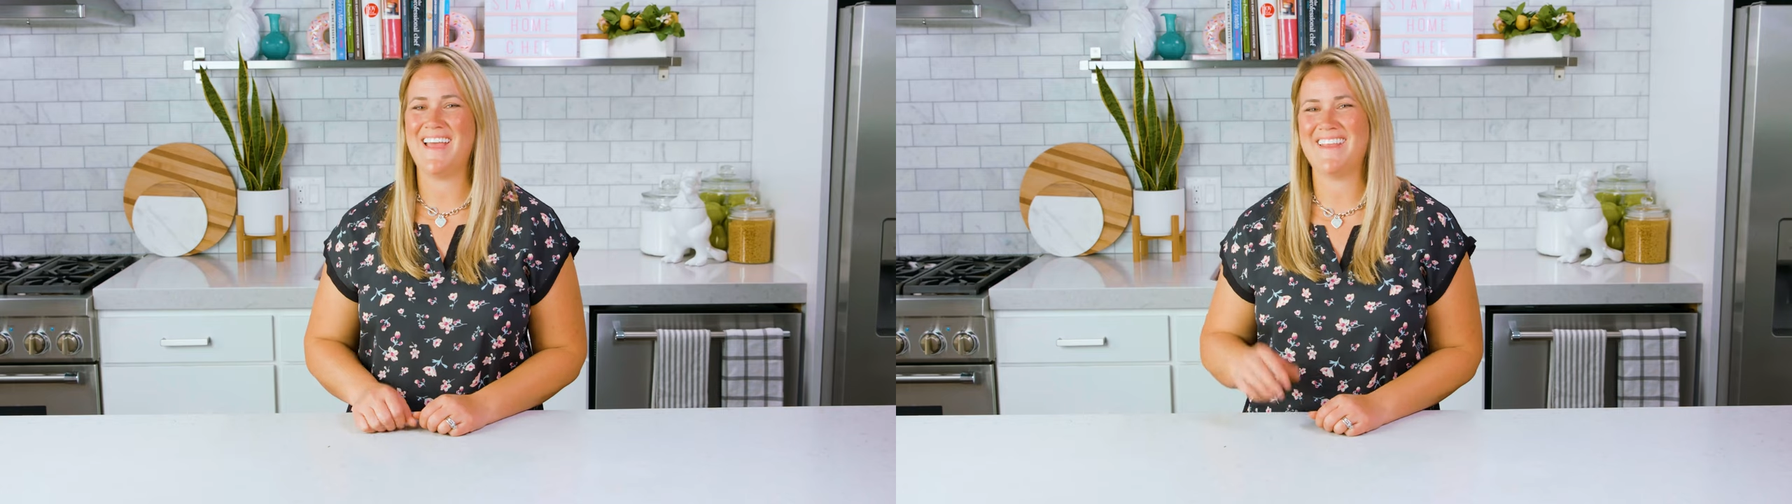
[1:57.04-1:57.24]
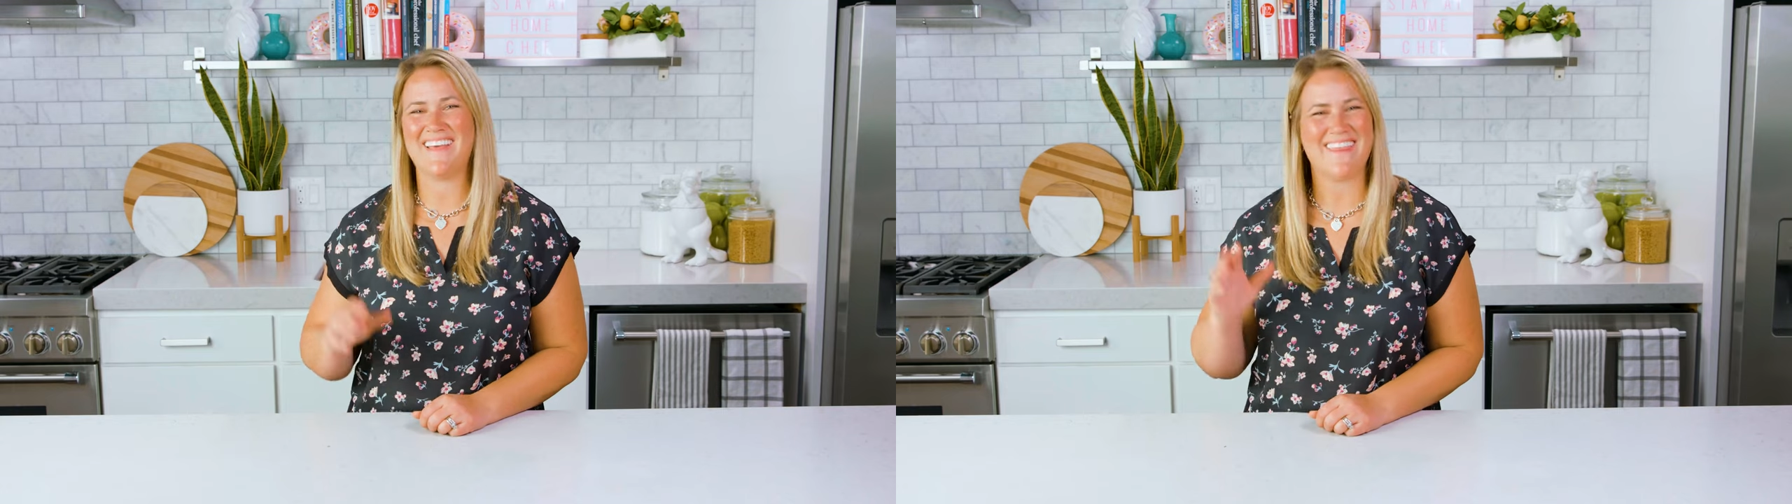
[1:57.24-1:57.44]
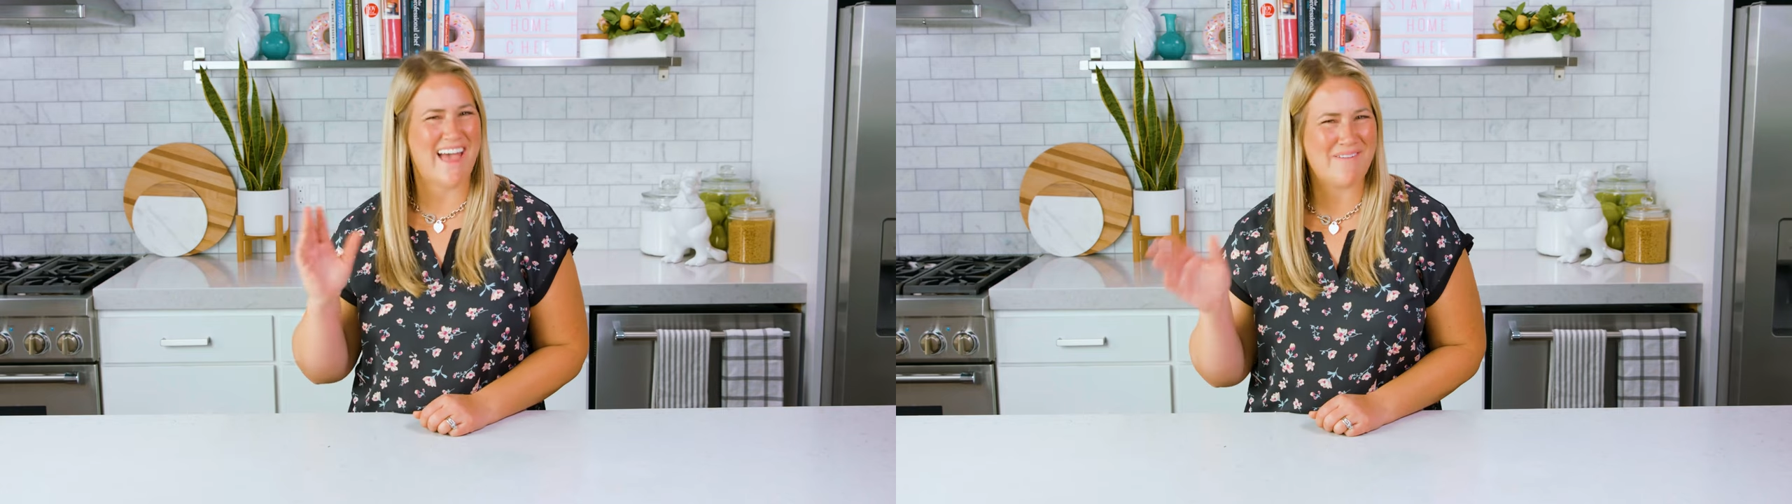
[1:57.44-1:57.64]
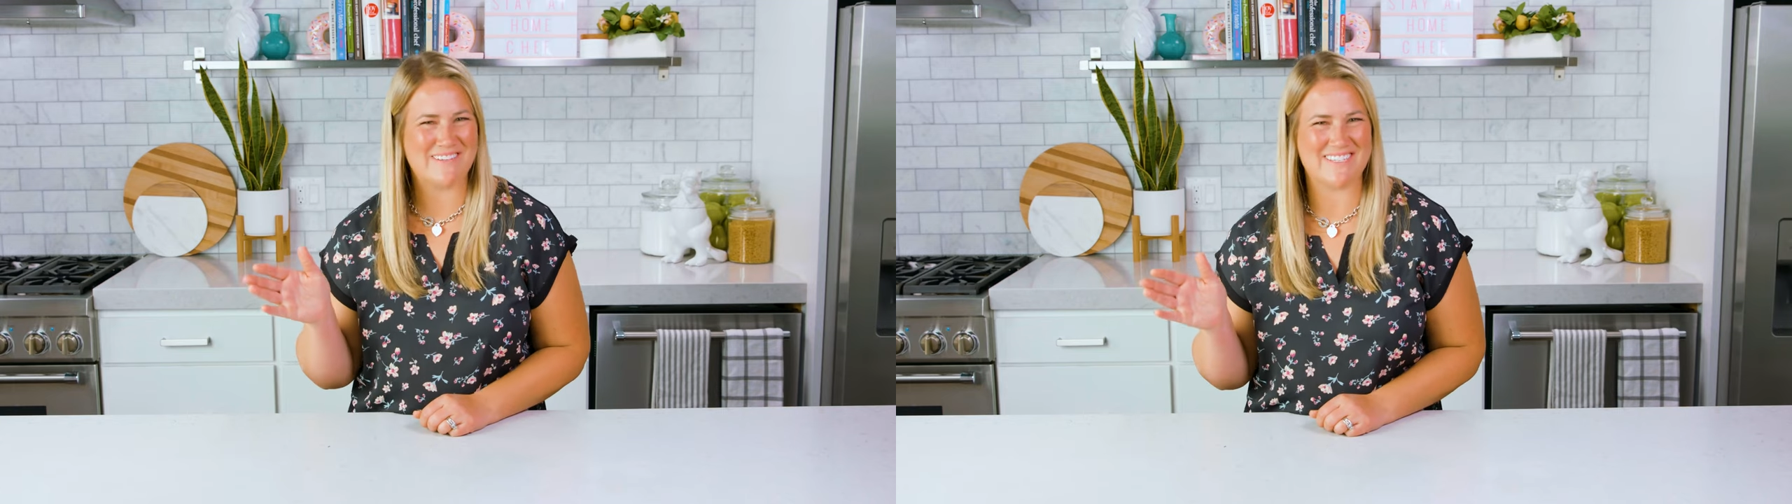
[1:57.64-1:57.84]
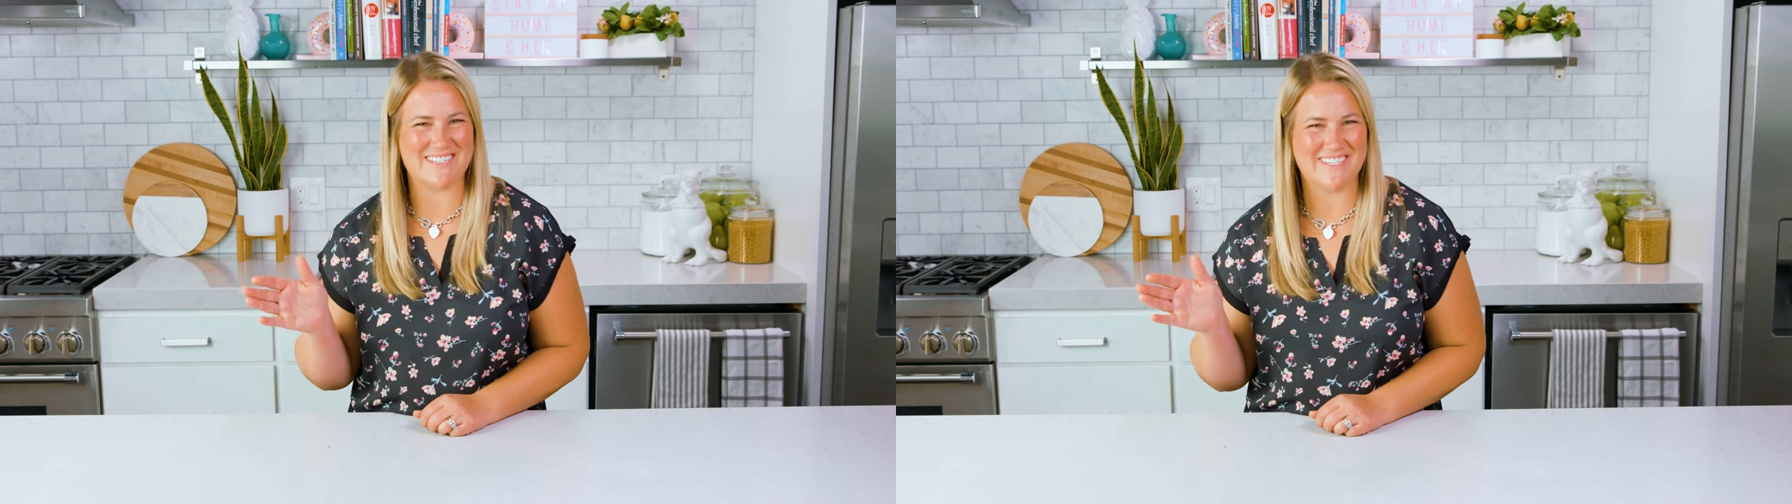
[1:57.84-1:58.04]
Now that
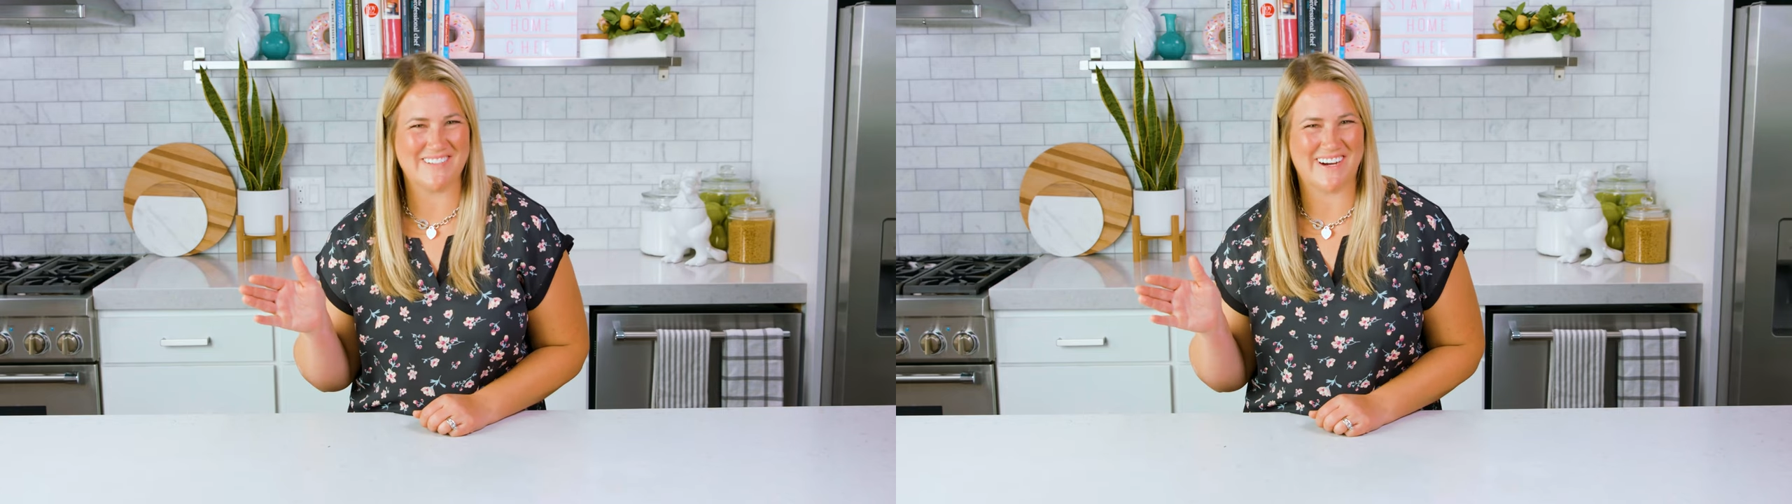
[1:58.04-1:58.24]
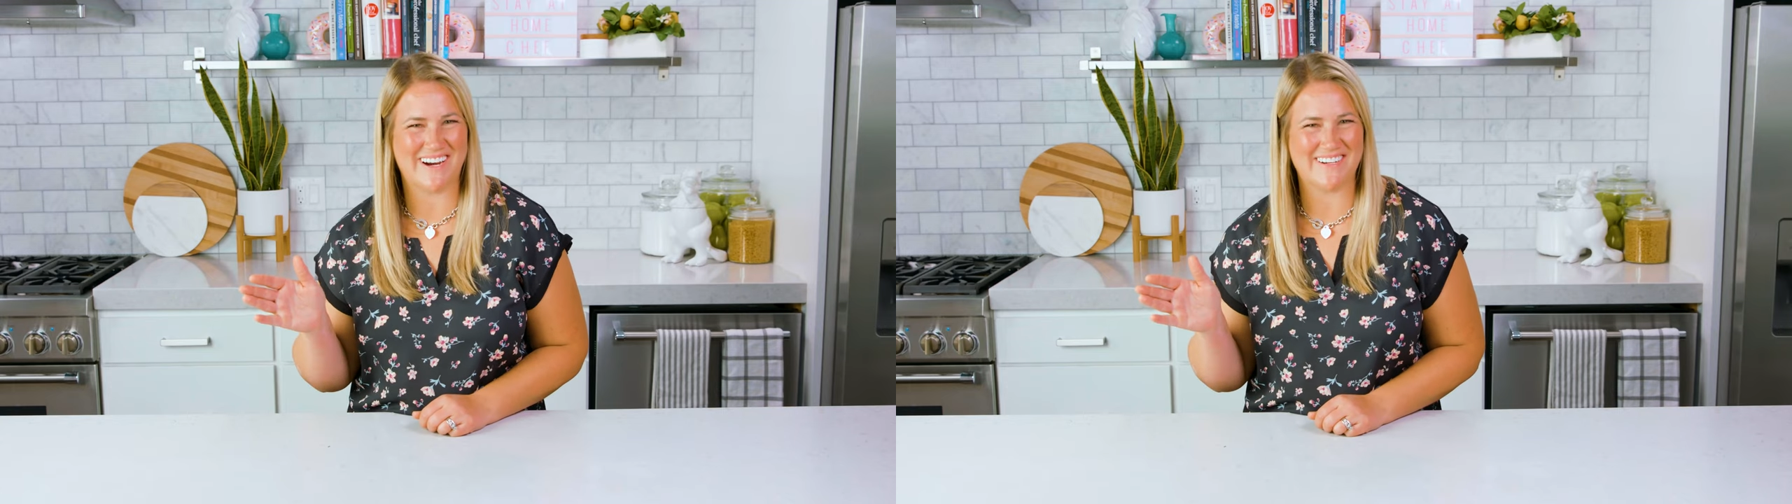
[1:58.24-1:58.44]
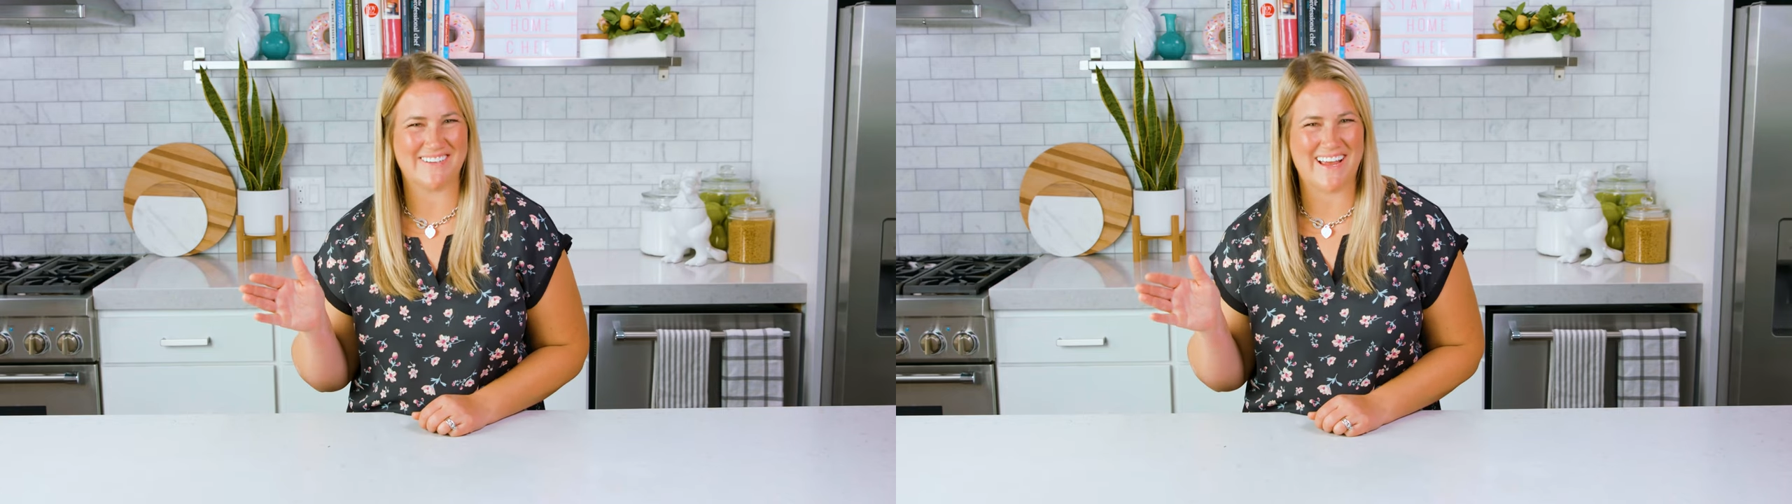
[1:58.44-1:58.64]
wasn't too hard,